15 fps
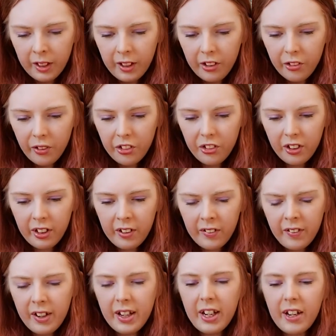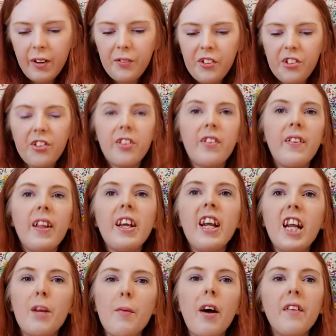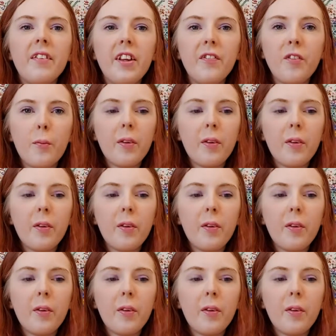So as you can see here, I'm just thinking about different